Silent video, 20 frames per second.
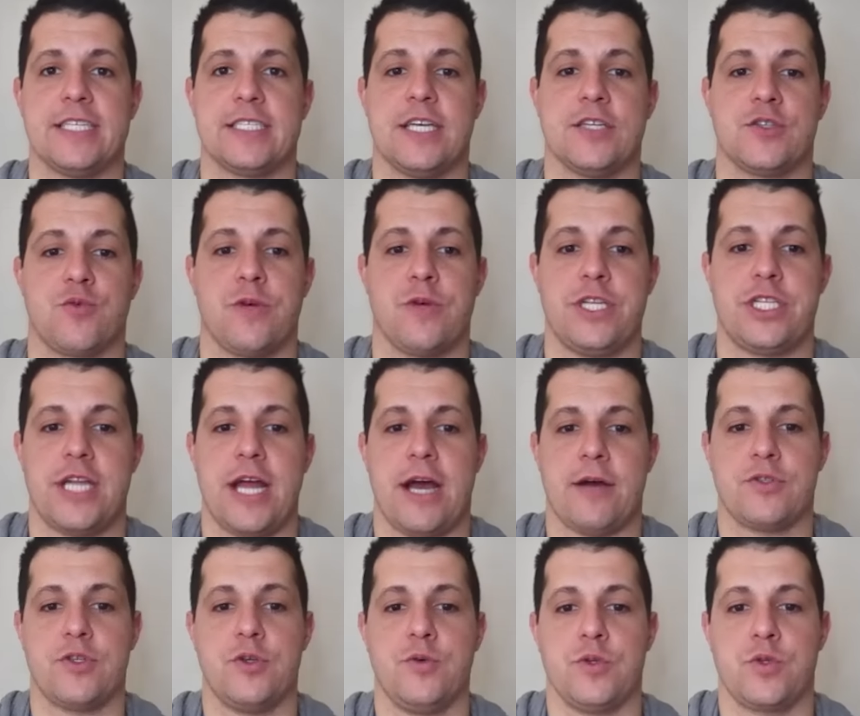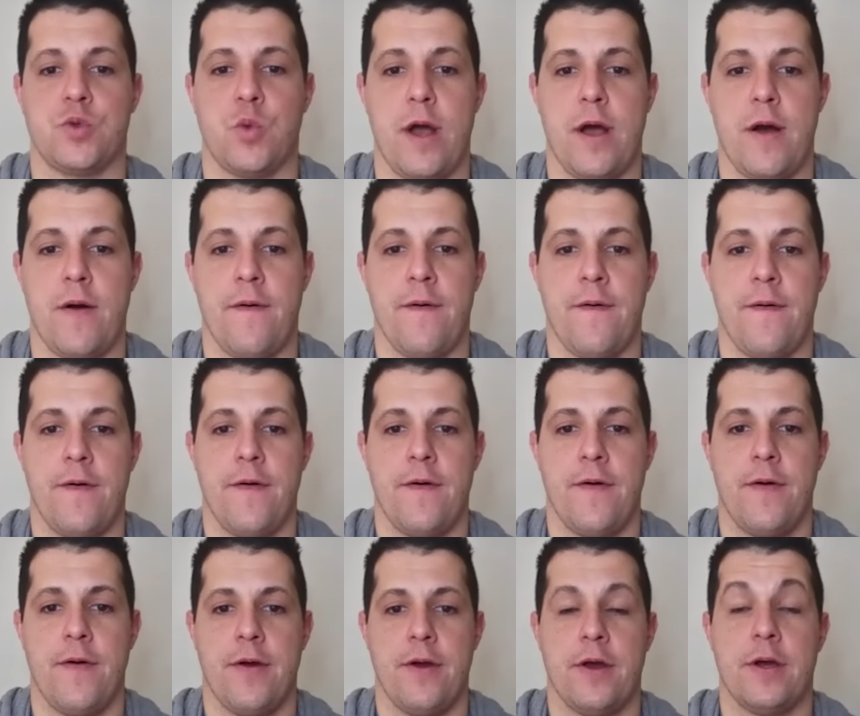has reached out to as well.
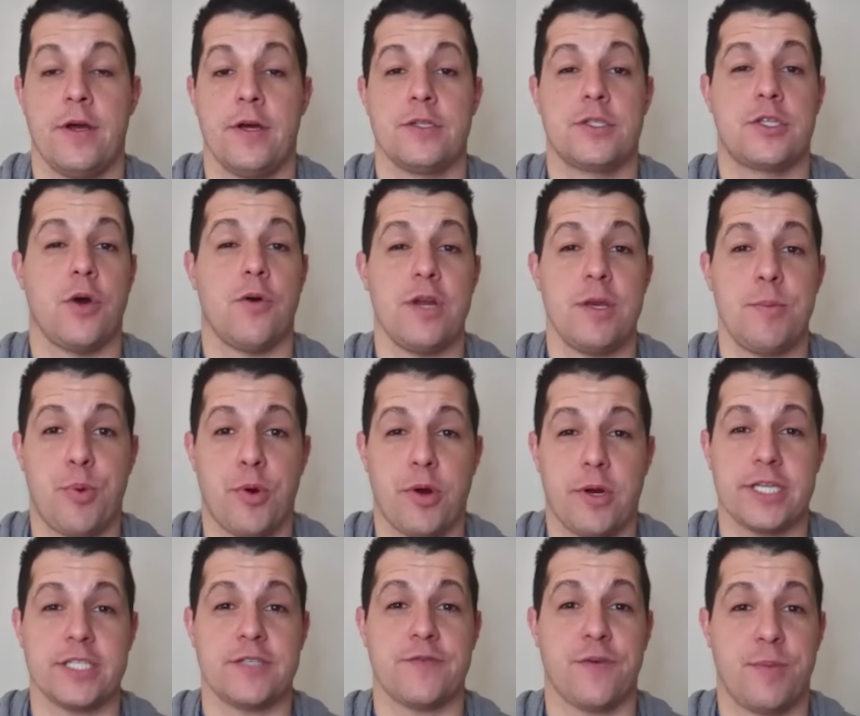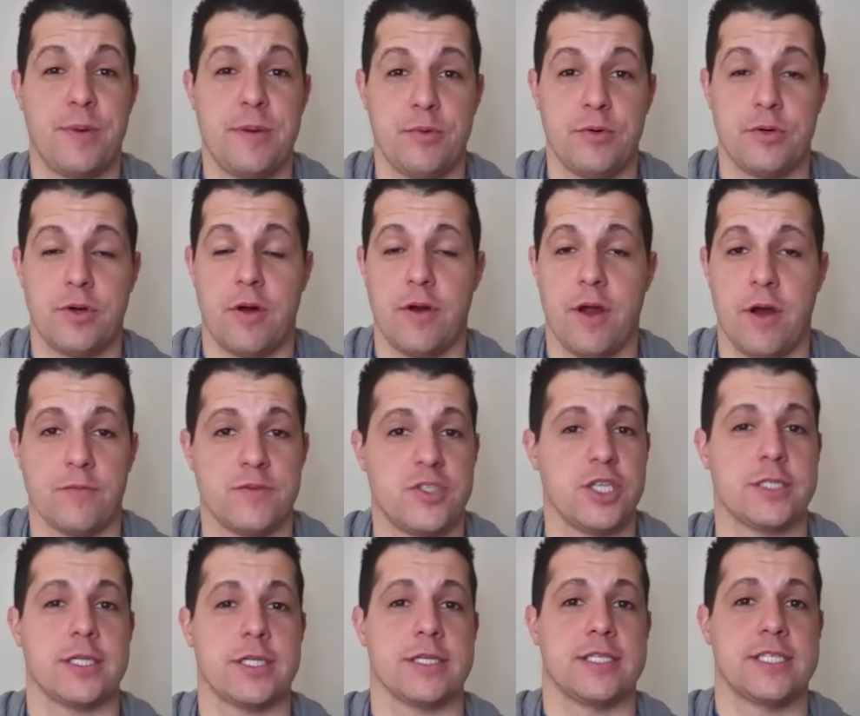Tony Perkins, for people who don't know,
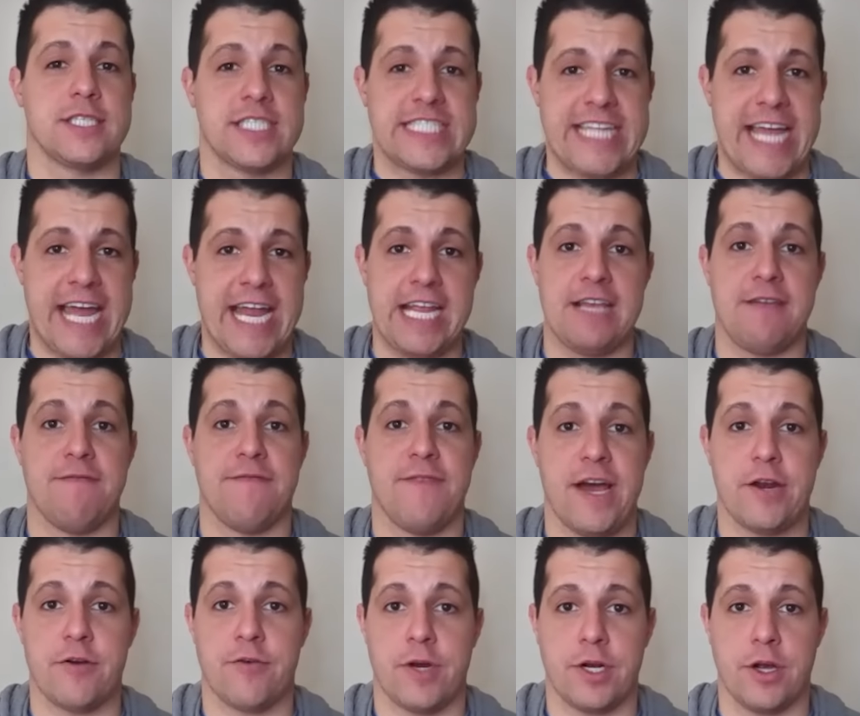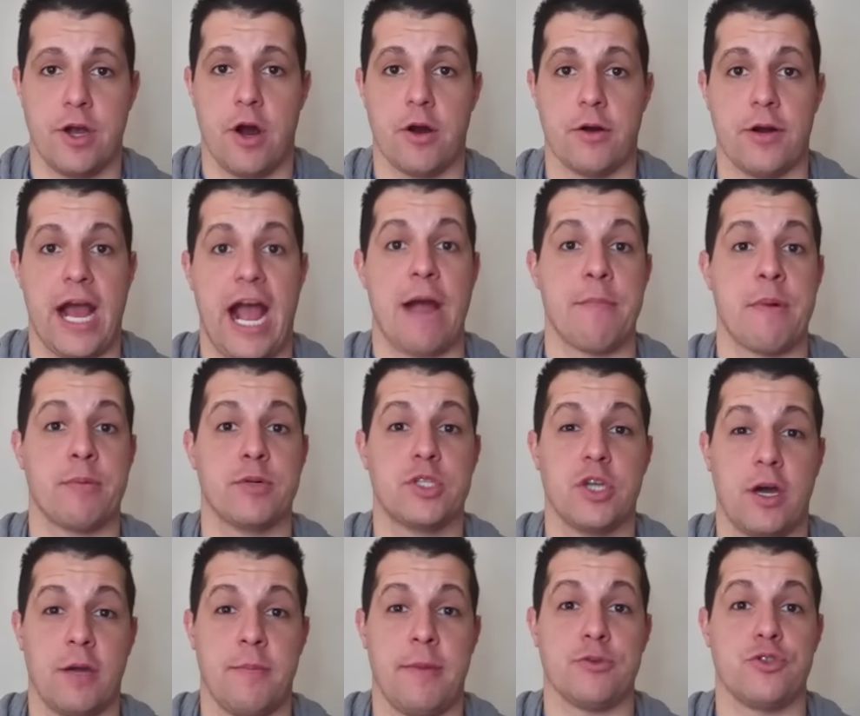just a steady veteran guard. I remember
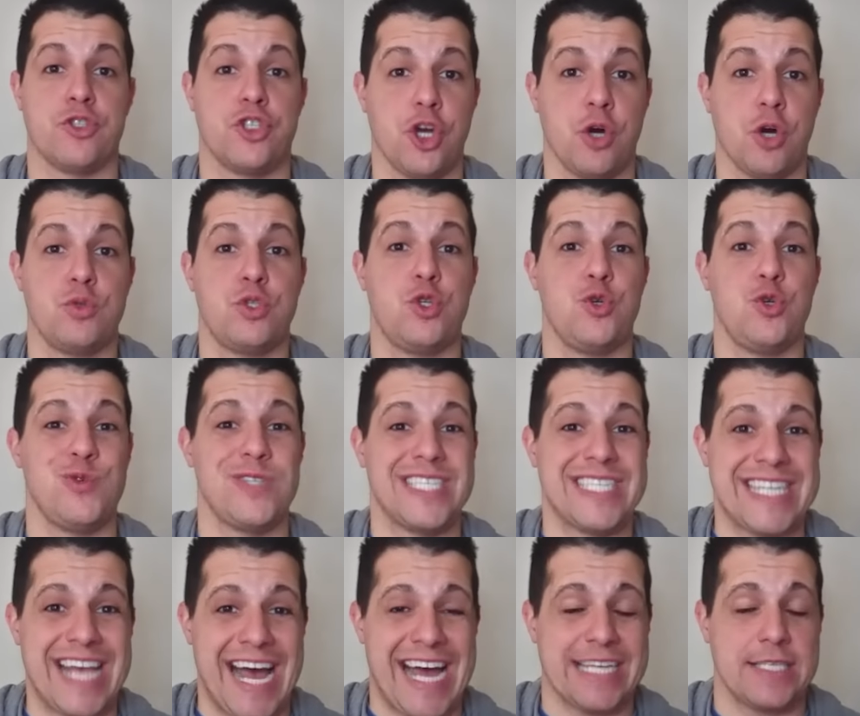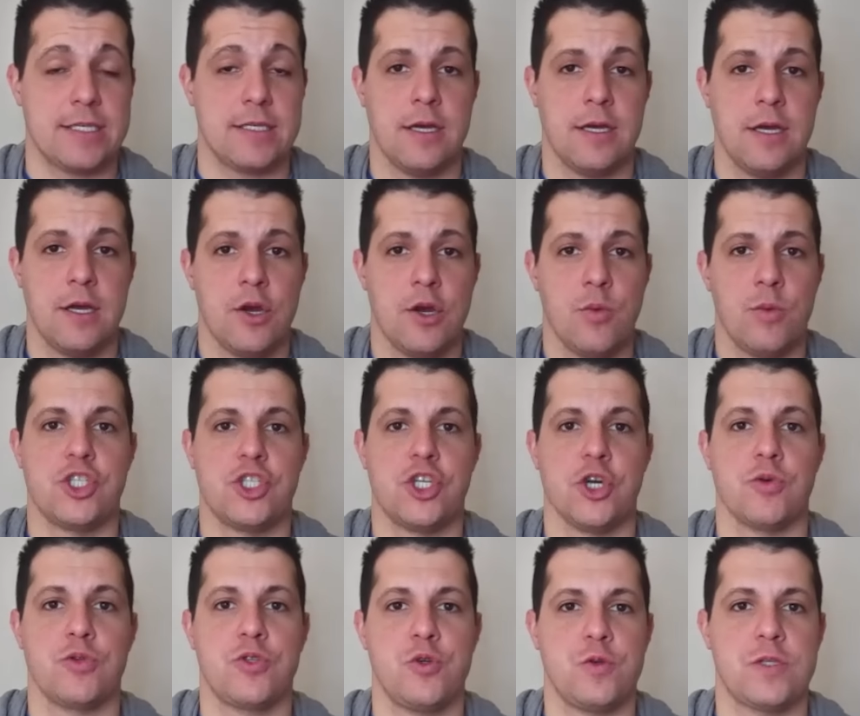talking about Joe Toussaint when
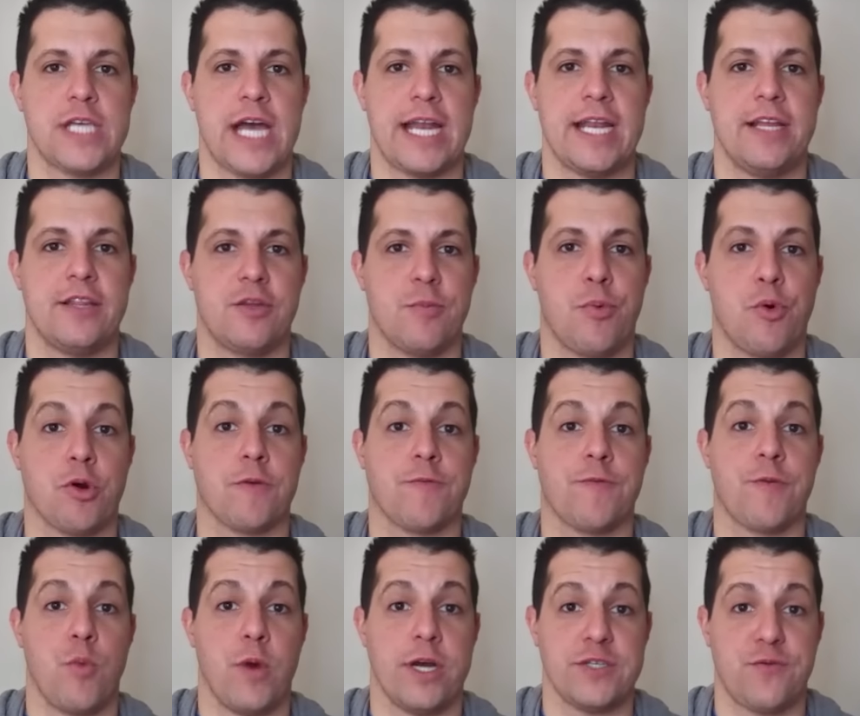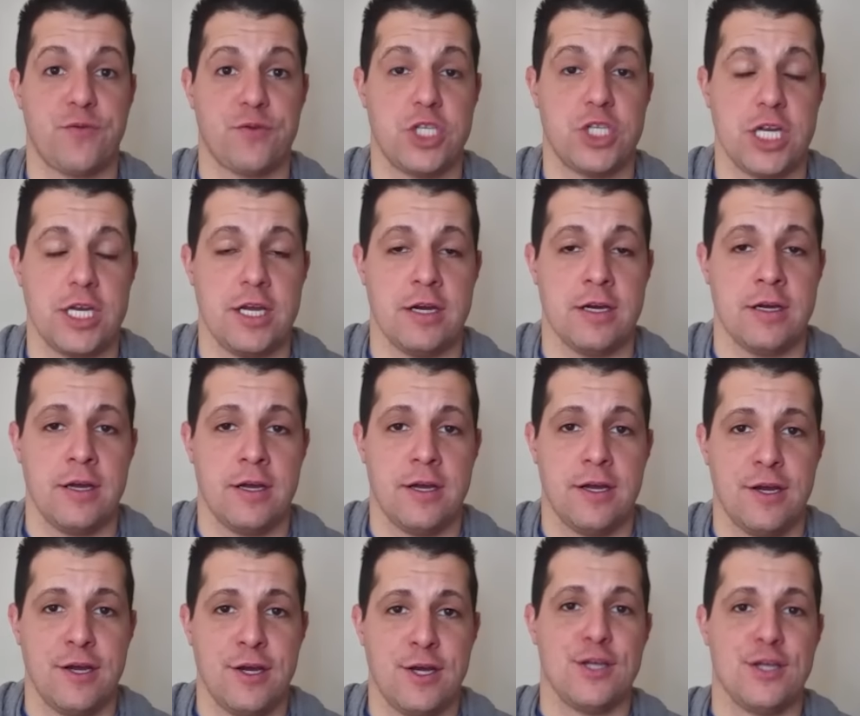Joe Toussaint hit the portal from West Virginia.
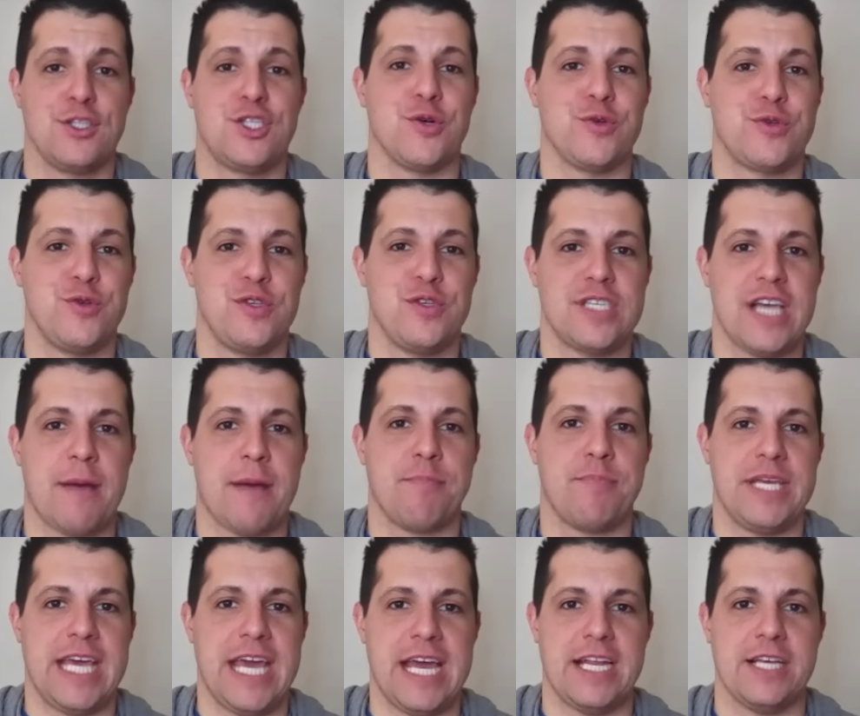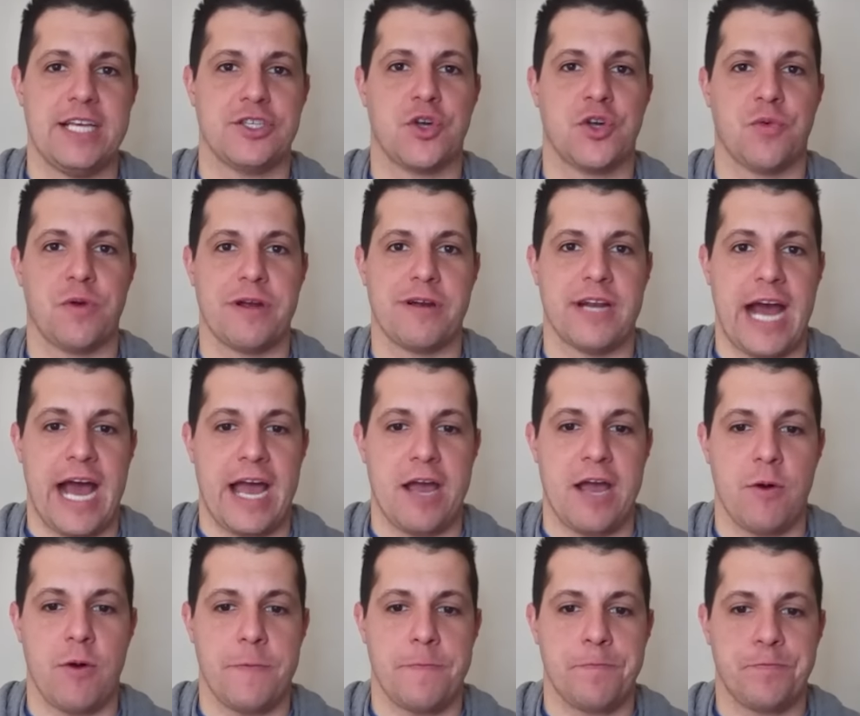Joe Toussaint began his career at
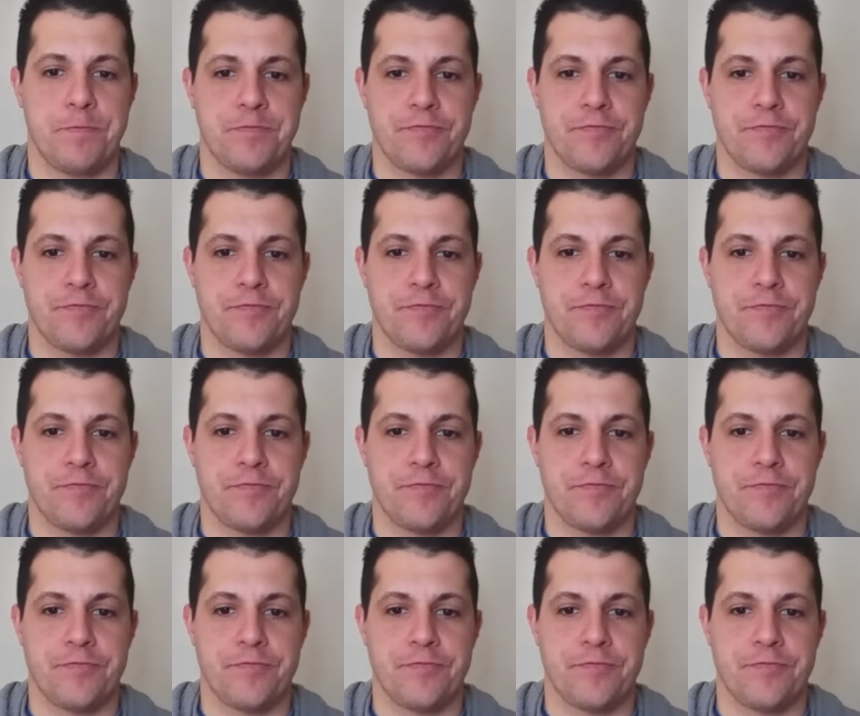Iowa.